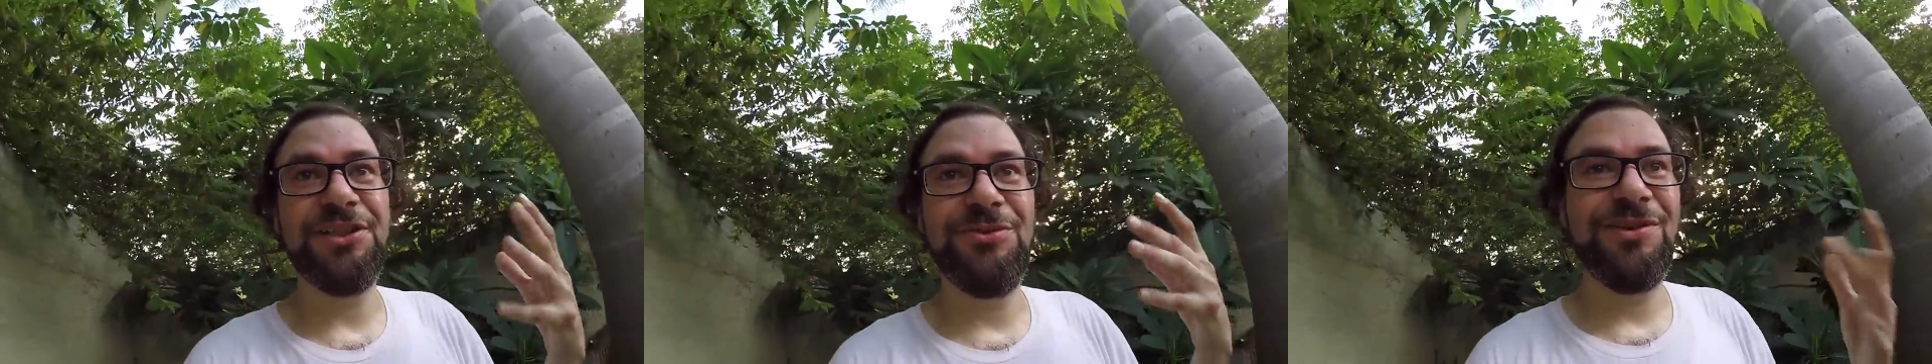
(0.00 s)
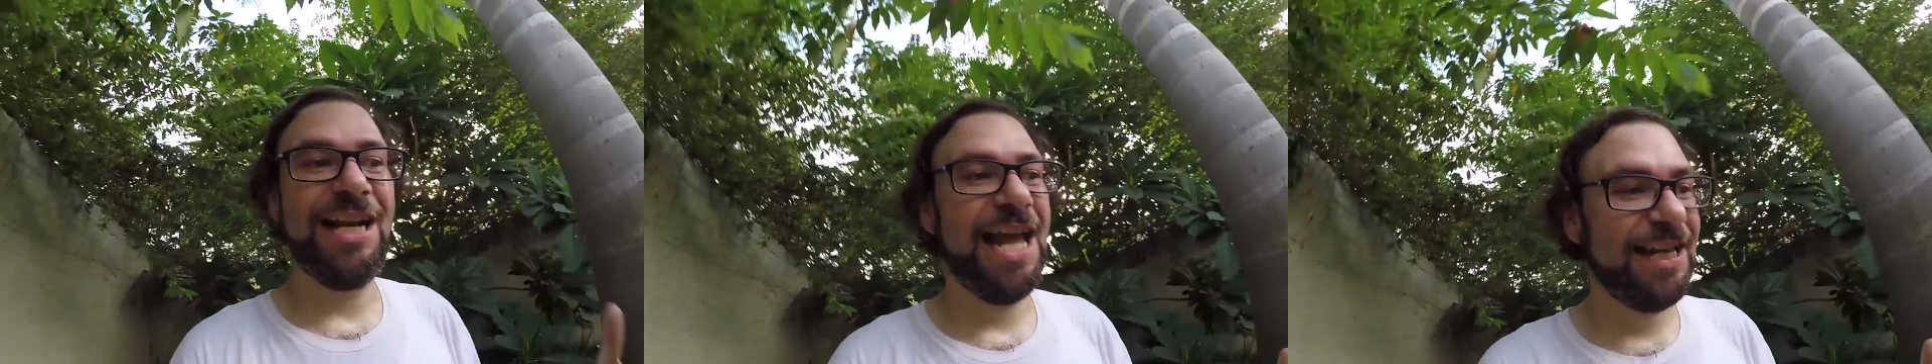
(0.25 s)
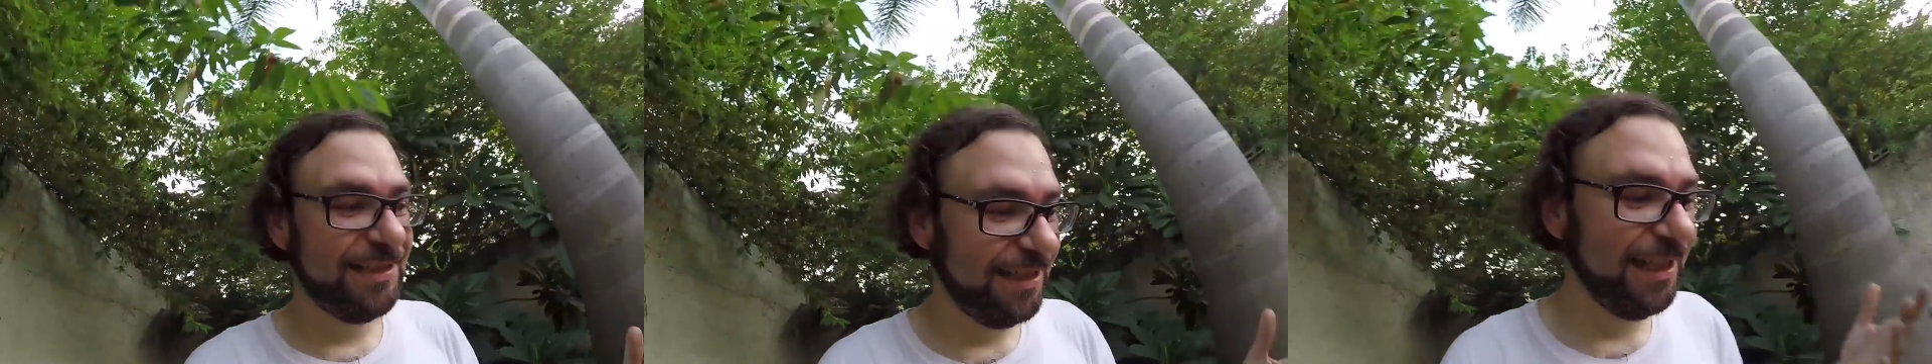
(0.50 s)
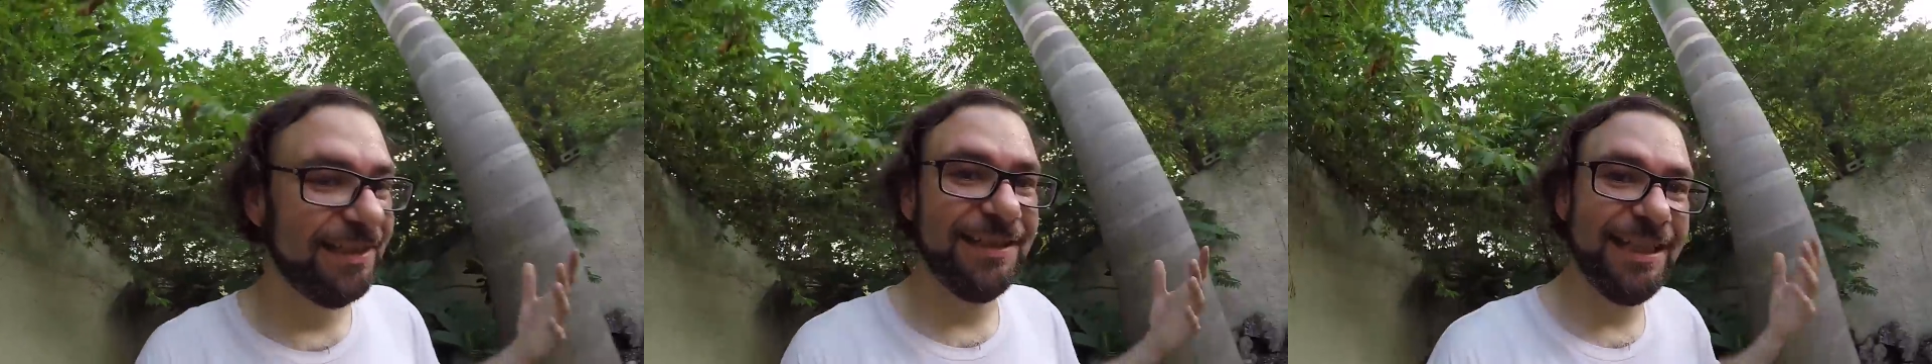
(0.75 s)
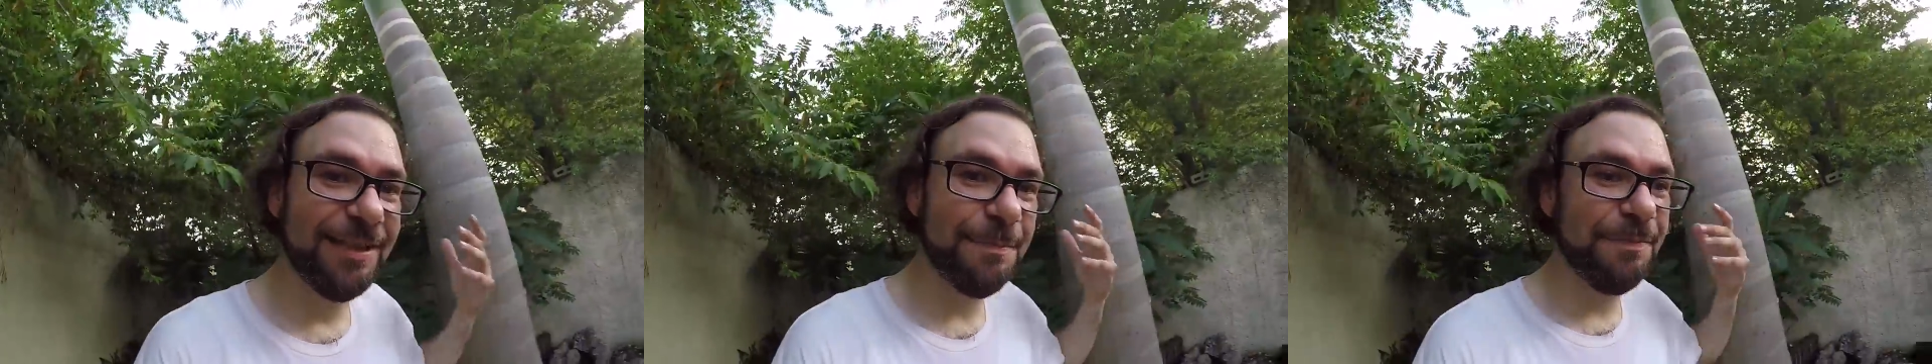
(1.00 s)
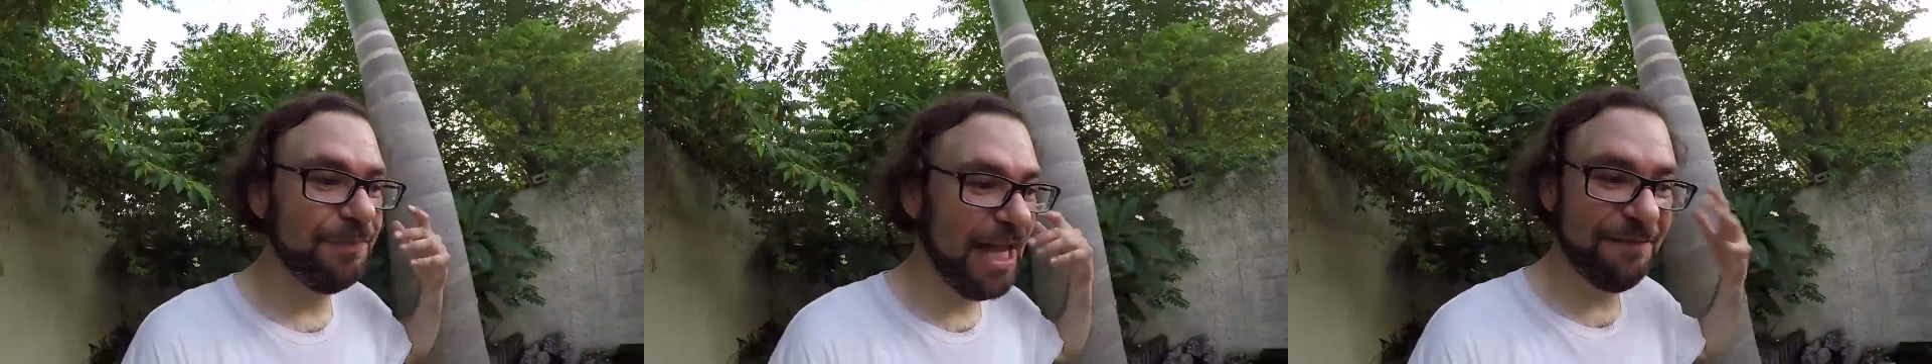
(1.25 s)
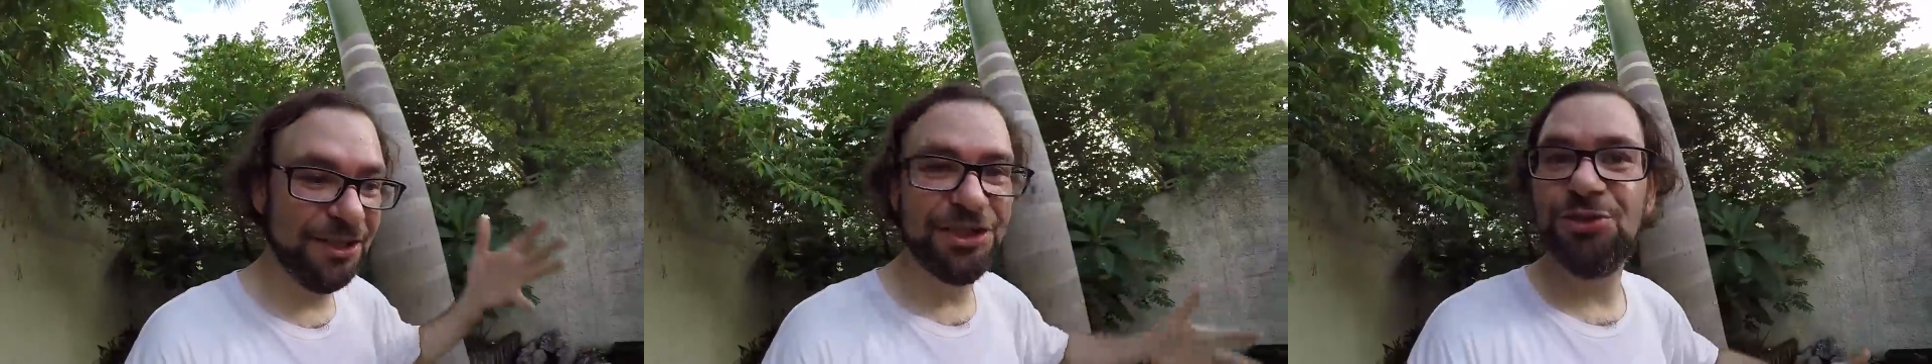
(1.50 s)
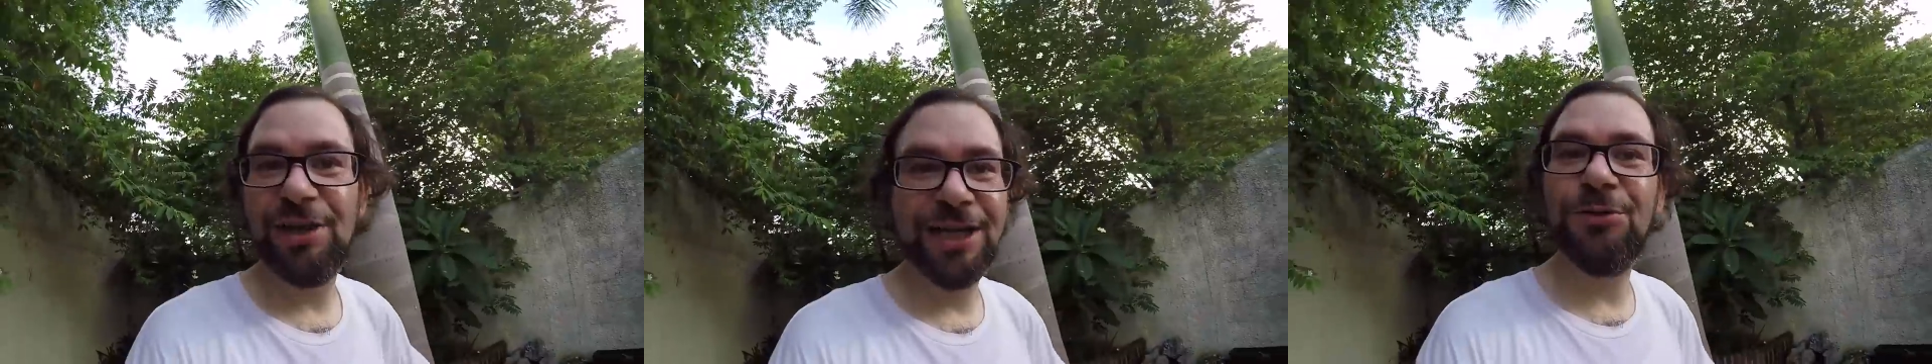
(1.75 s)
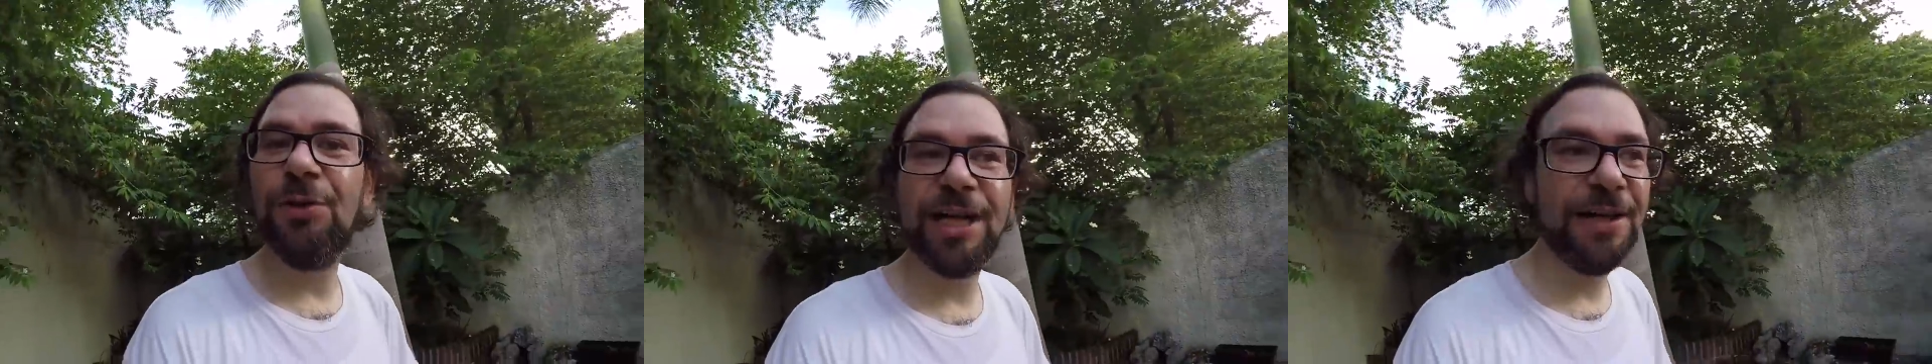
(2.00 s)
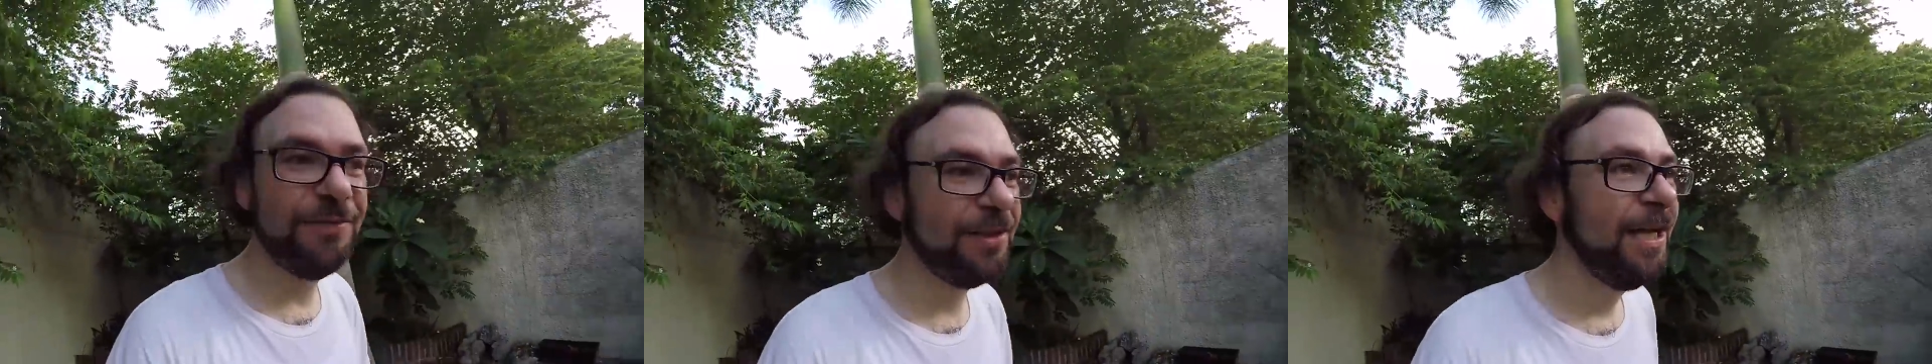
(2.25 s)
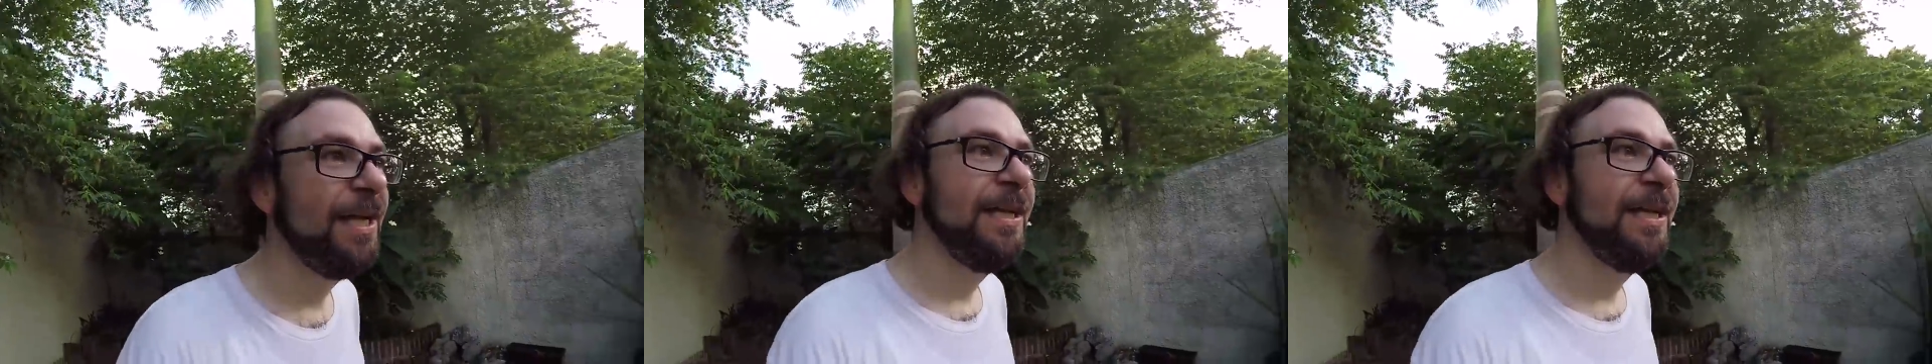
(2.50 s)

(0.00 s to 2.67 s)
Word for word: you're relaxing, it's like the, having a drink, whatever.